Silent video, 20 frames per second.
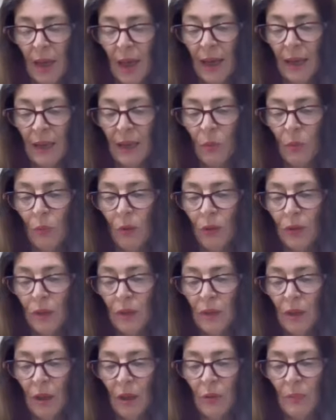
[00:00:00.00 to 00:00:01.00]
and I want to
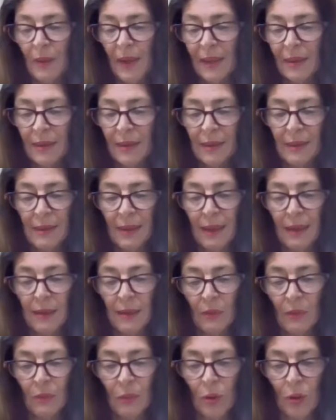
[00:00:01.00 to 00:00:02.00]
know about the
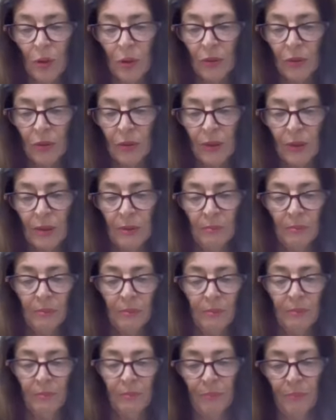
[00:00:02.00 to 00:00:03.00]
Six of Wands.
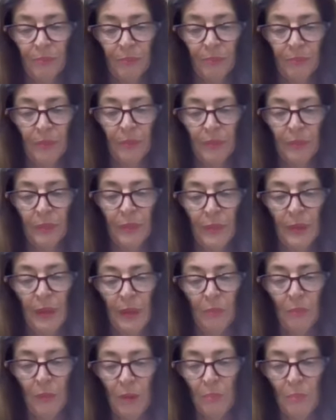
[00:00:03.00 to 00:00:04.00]

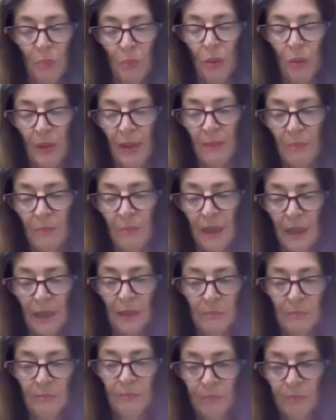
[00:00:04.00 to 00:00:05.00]
Let me pull them down.